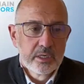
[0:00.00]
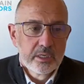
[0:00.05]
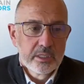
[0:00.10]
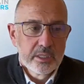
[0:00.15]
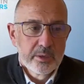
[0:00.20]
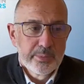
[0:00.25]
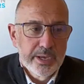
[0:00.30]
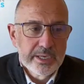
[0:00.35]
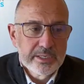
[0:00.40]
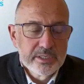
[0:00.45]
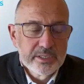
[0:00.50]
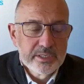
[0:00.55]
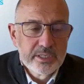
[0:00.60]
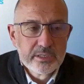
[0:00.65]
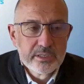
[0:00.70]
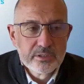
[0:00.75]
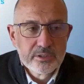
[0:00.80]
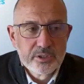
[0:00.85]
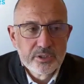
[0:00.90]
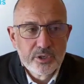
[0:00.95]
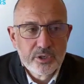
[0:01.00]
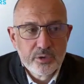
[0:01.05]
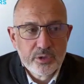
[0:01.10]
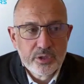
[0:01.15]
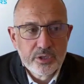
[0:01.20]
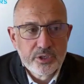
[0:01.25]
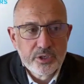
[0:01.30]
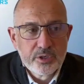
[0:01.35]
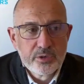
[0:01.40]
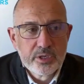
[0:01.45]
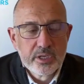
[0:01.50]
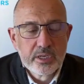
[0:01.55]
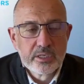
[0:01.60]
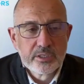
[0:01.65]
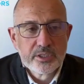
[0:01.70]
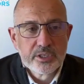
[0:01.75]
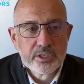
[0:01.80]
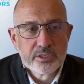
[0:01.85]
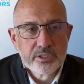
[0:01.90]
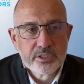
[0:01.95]
the best deals, do the due
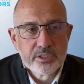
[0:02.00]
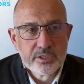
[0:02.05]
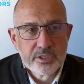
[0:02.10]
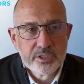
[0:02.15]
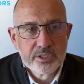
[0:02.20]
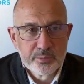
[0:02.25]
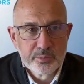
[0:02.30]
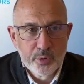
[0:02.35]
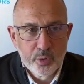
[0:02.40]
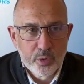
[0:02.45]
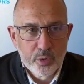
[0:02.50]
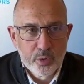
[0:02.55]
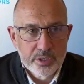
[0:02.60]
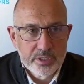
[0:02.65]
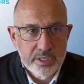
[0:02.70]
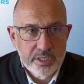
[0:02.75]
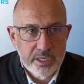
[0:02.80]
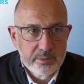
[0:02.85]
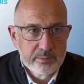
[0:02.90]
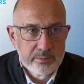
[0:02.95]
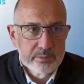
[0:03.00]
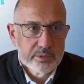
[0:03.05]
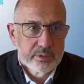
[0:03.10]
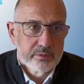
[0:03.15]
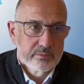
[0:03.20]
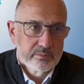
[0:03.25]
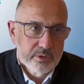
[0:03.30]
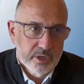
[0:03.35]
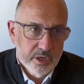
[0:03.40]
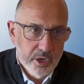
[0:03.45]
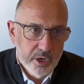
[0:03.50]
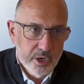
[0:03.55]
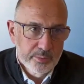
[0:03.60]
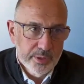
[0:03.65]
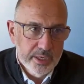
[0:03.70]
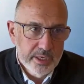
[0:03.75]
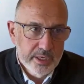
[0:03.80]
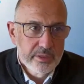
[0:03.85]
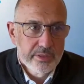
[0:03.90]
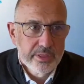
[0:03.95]
diligence, and support the teams globally.